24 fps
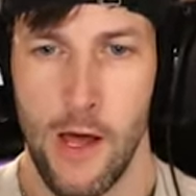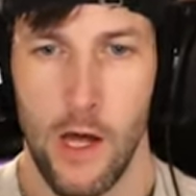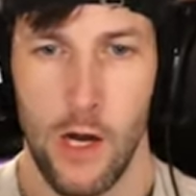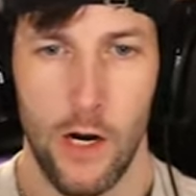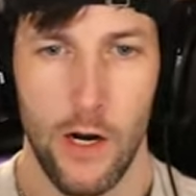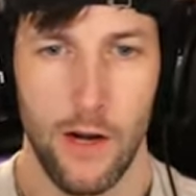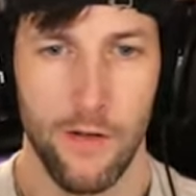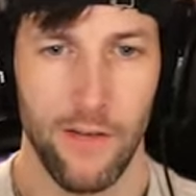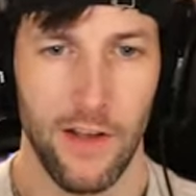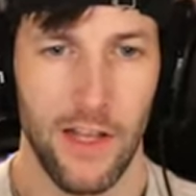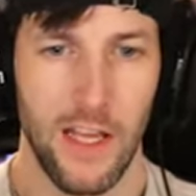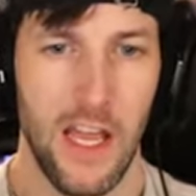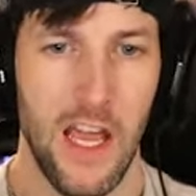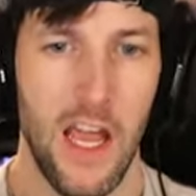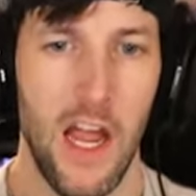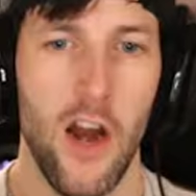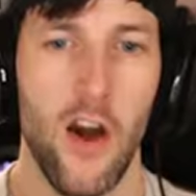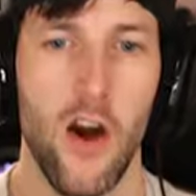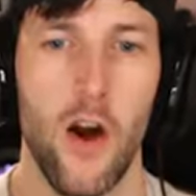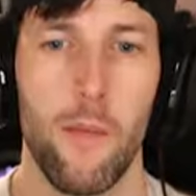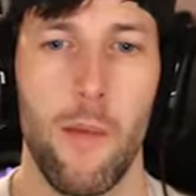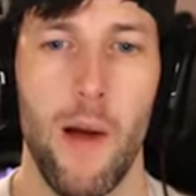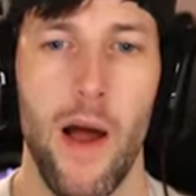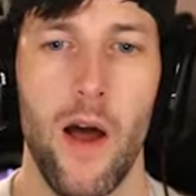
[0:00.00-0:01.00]
I don't even
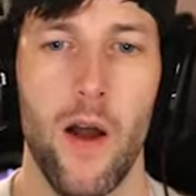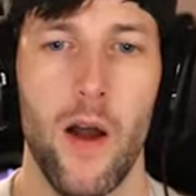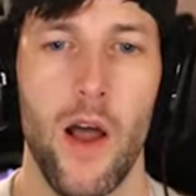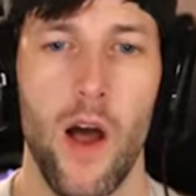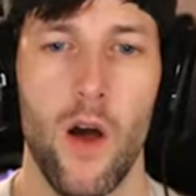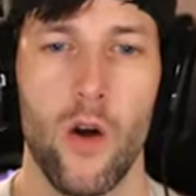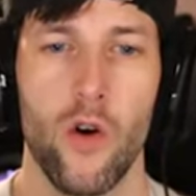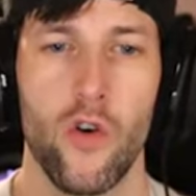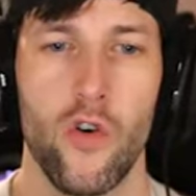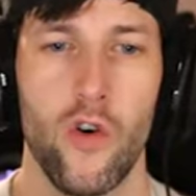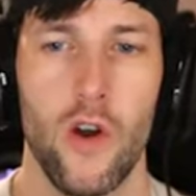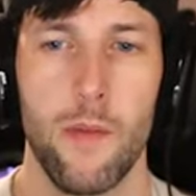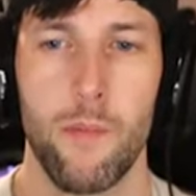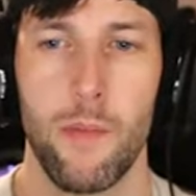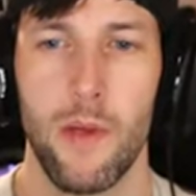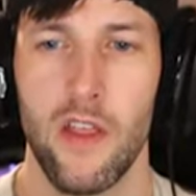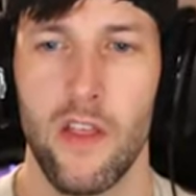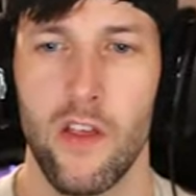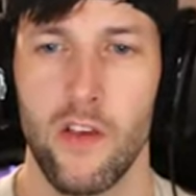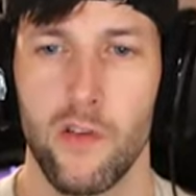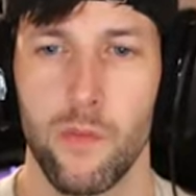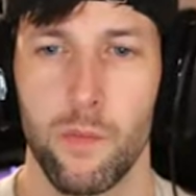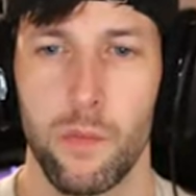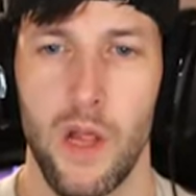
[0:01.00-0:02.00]
care about how
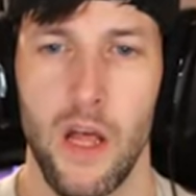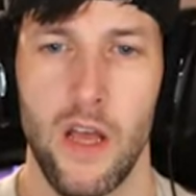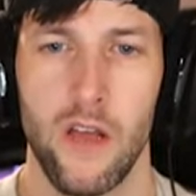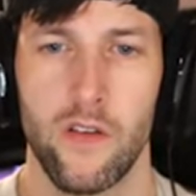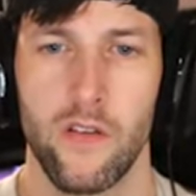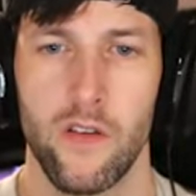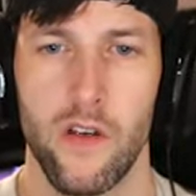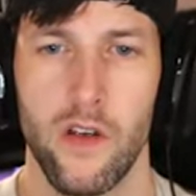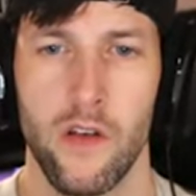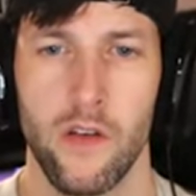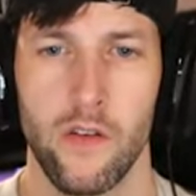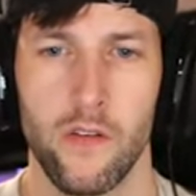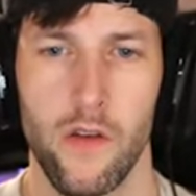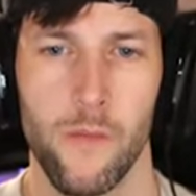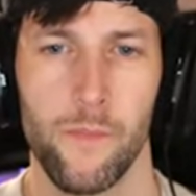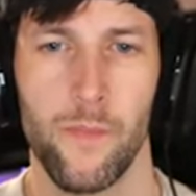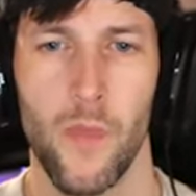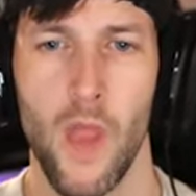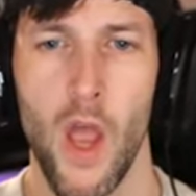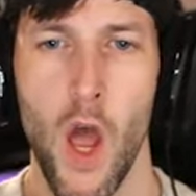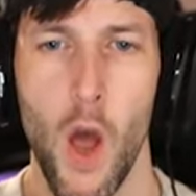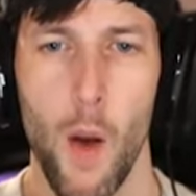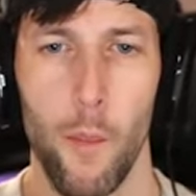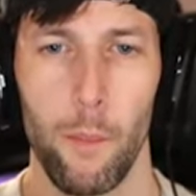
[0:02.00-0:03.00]
creepy this place is
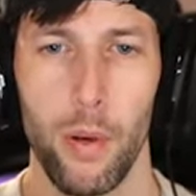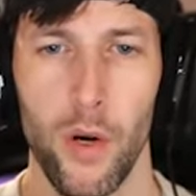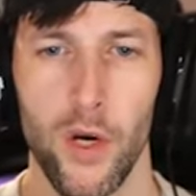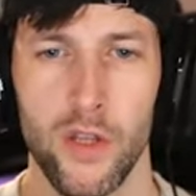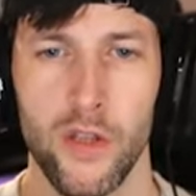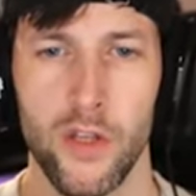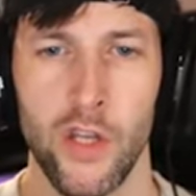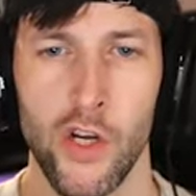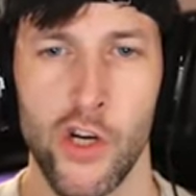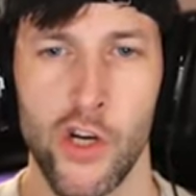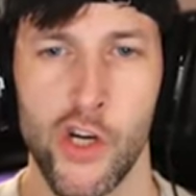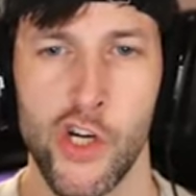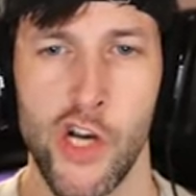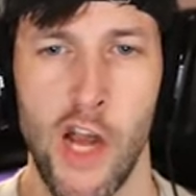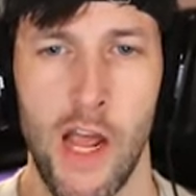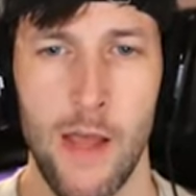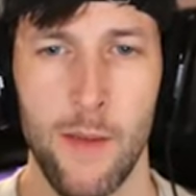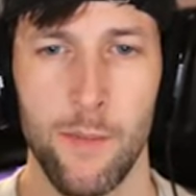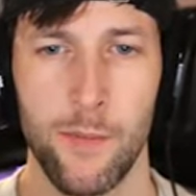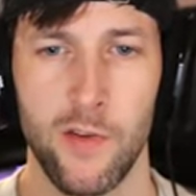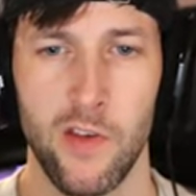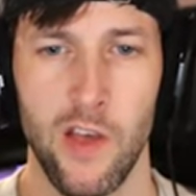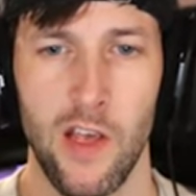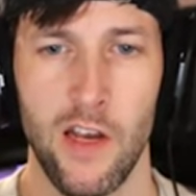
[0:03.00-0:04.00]
put the
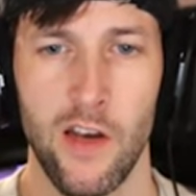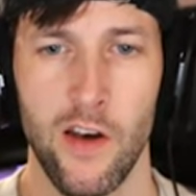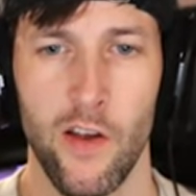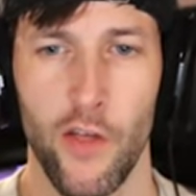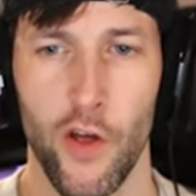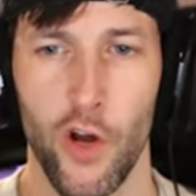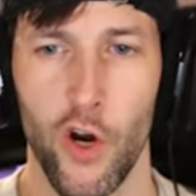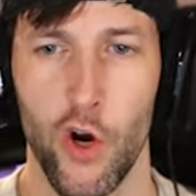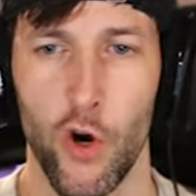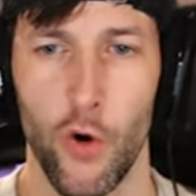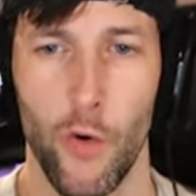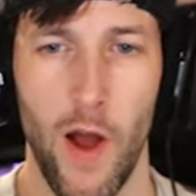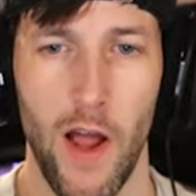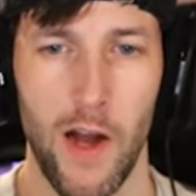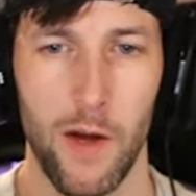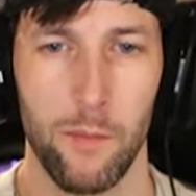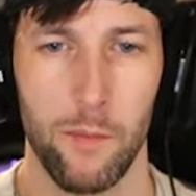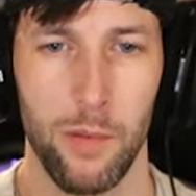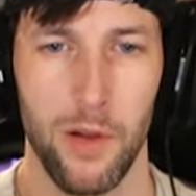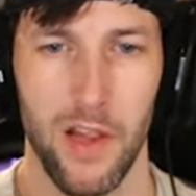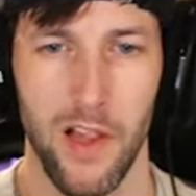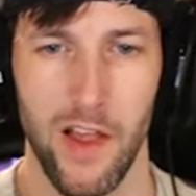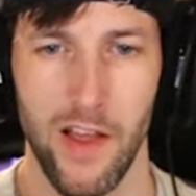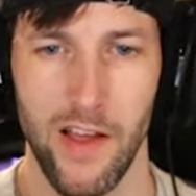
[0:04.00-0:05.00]
shapes into the correct